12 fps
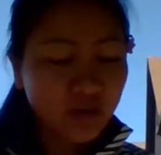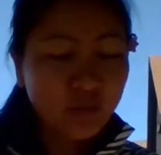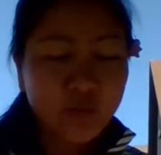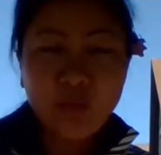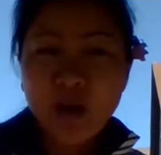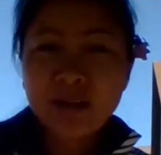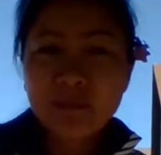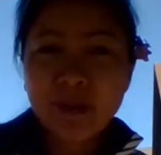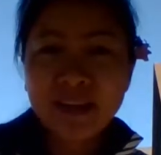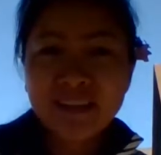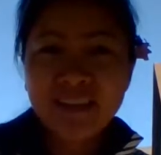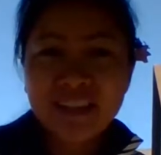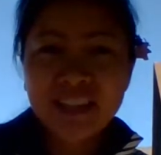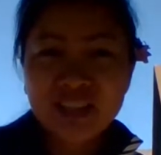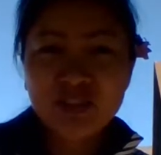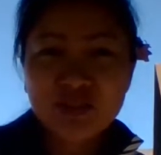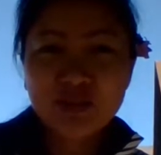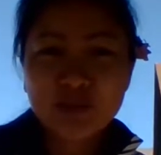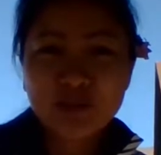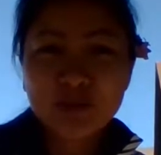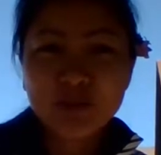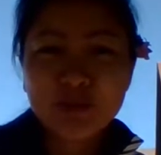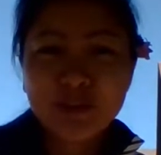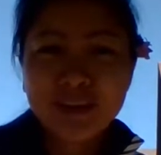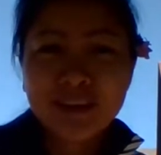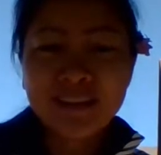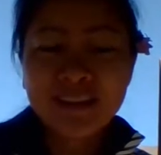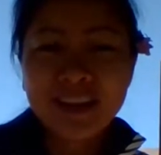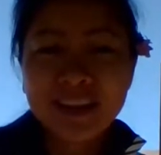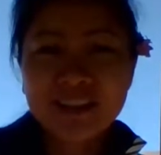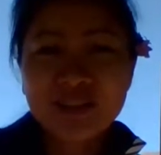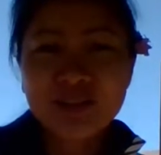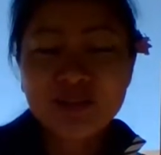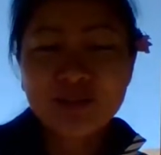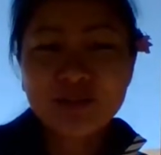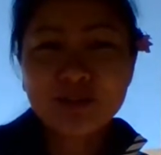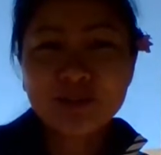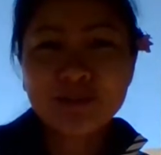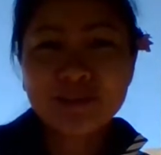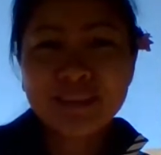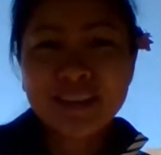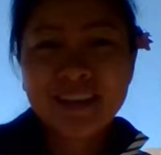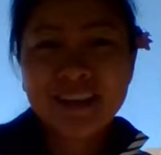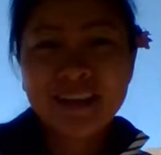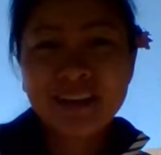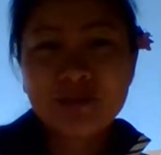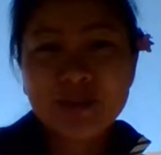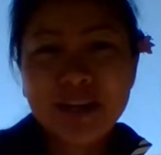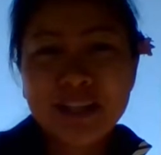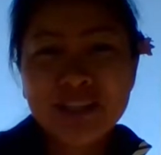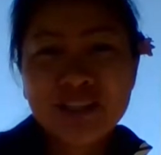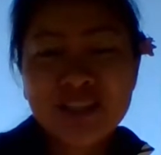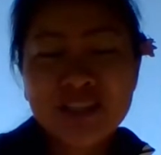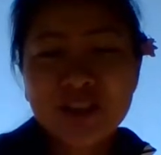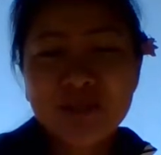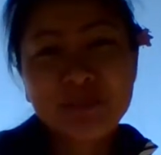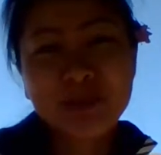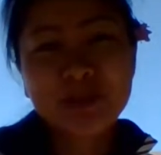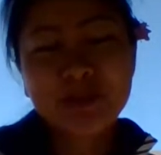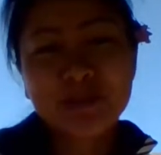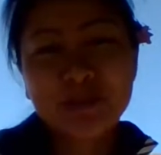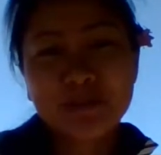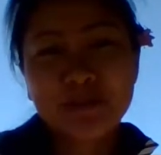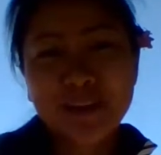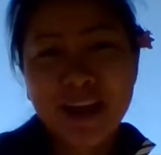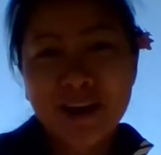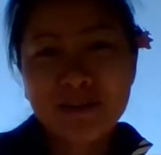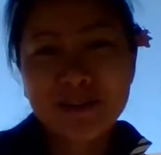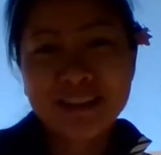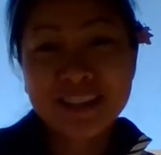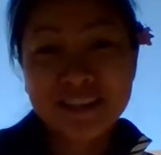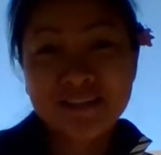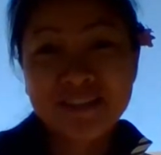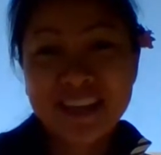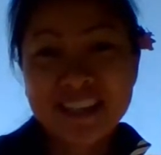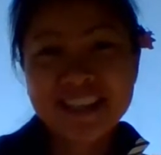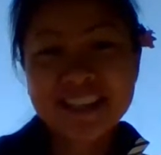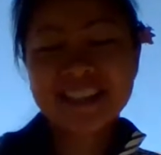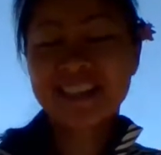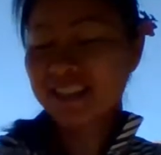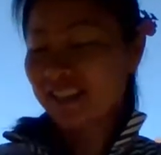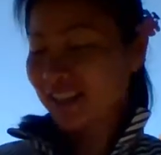what better thing to do than to arrange some beautiful flower in a vase?